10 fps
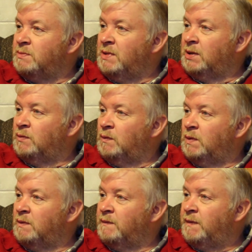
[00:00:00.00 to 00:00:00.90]
to make when
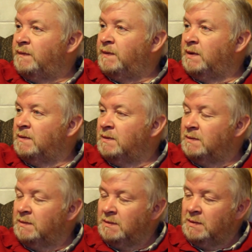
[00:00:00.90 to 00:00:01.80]
we were in fifth year.
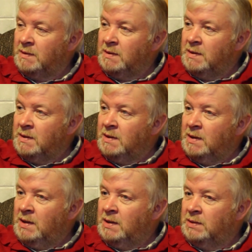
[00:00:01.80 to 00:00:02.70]

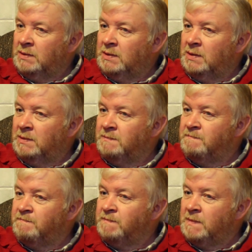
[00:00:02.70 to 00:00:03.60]
And
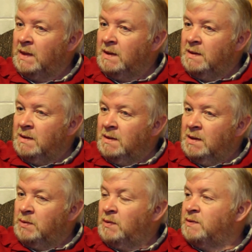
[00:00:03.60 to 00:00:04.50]

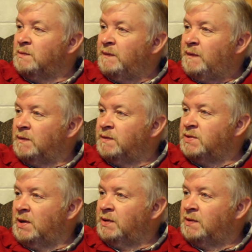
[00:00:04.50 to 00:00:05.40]
it wasn't my first
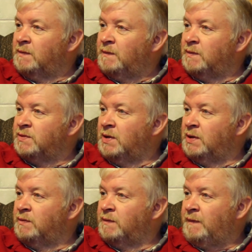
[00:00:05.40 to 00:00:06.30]
choice. First
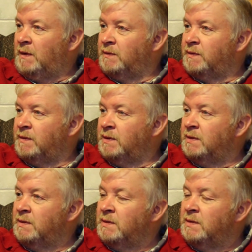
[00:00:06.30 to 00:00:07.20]
choice was forestry.
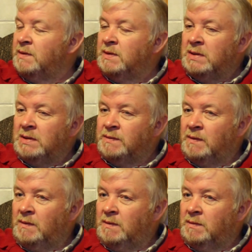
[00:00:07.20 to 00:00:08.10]

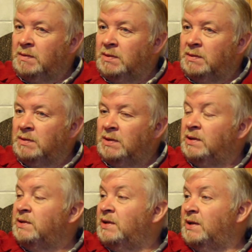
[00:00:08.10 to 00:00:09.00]
So I
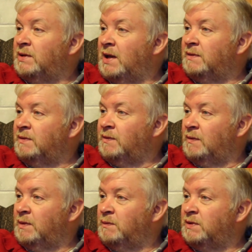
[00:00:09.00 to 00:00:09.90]
didn't get that,
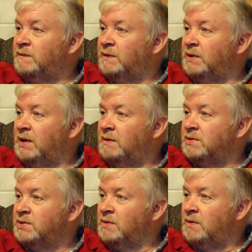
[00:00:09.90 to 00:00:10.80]
so I went for the Garda
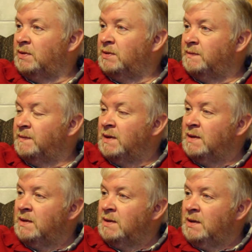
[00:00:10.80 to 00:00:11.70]
Síochána.
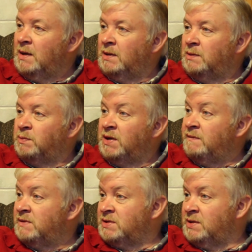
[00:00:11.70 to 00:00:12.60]
And
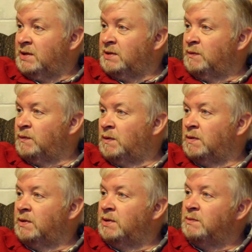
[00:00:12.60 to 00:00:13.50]
previous to that, I was
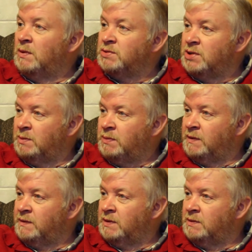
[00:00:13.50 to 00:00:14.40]
working in Mount Shai
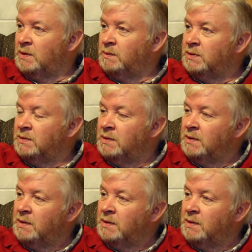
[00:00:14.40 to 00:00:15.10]
prison in Dublin